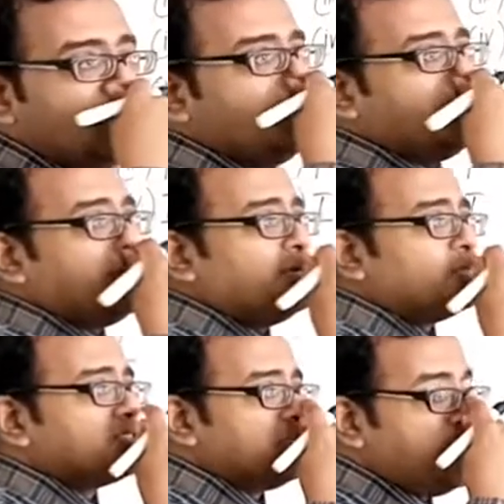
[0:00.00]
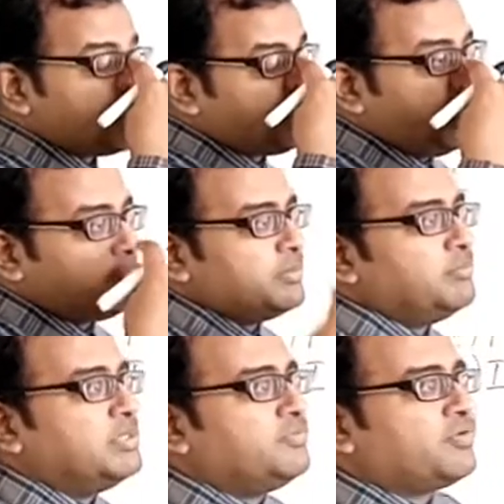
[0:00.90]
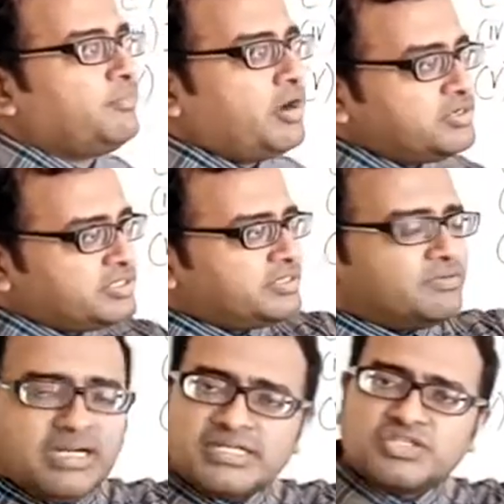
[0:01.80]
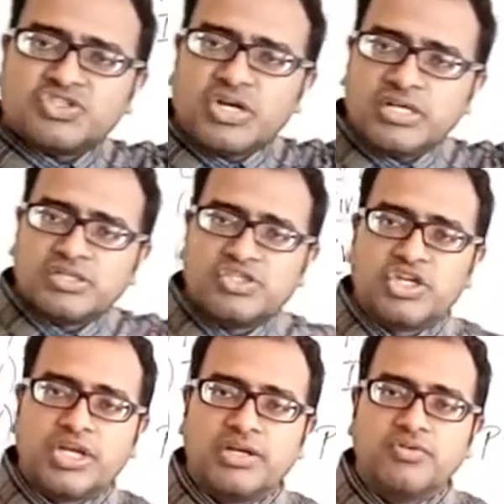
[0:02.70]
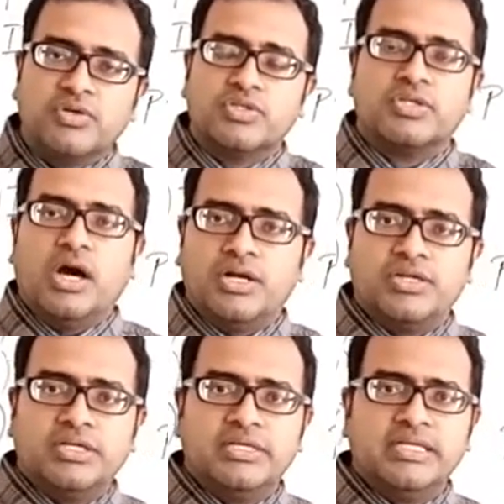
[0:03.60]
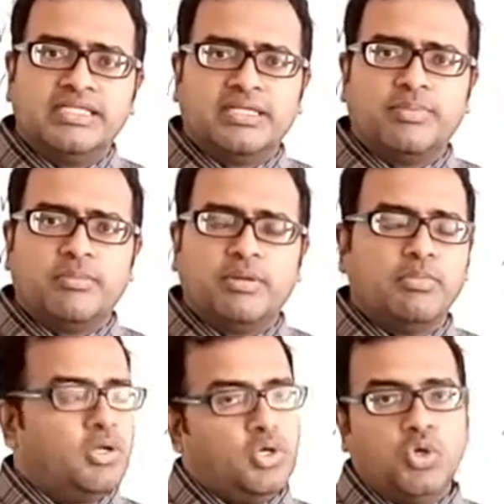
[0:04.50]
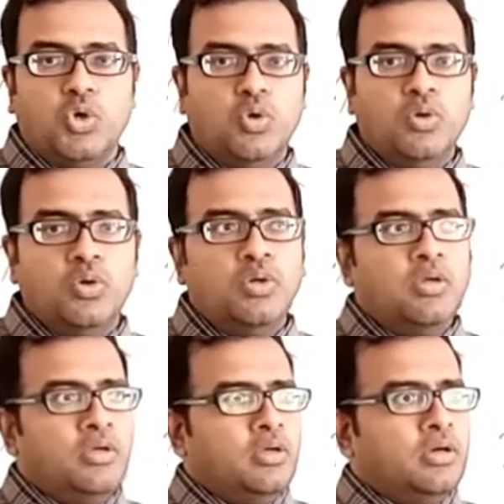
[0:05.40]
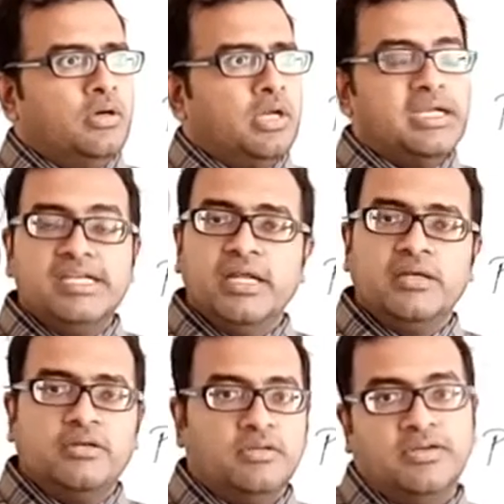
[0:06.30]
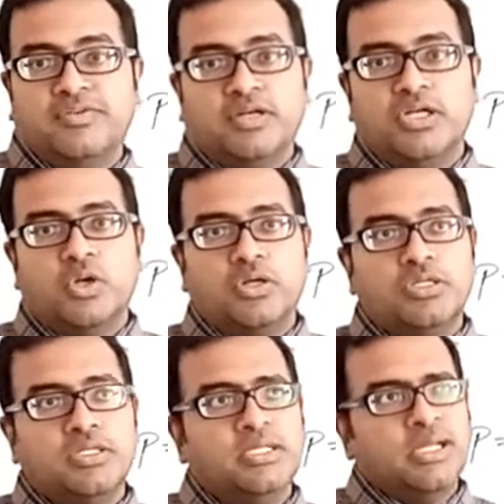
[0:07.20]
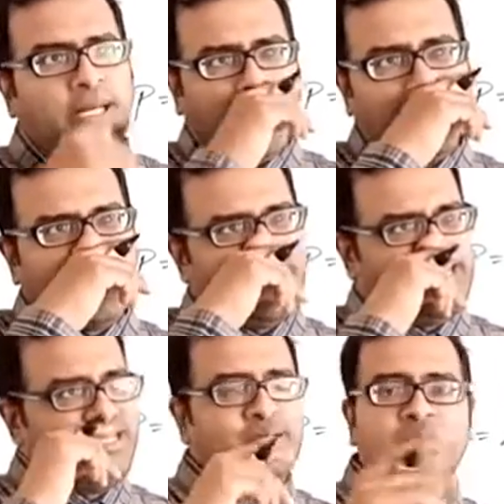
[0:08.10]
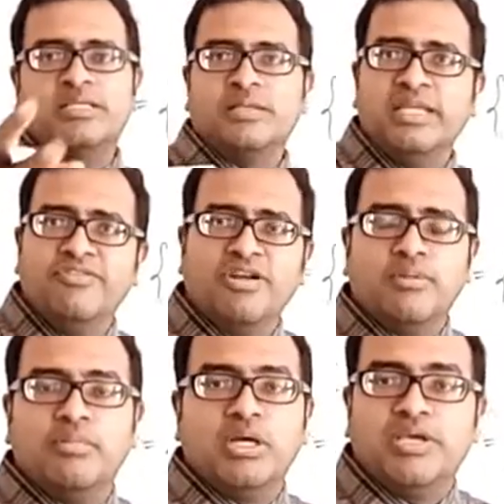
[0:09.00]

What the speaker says: What is the last prime number from 100? Let's try checking reverse. 100, is it a prime number? No. 99, definitely not. 98 is an even number.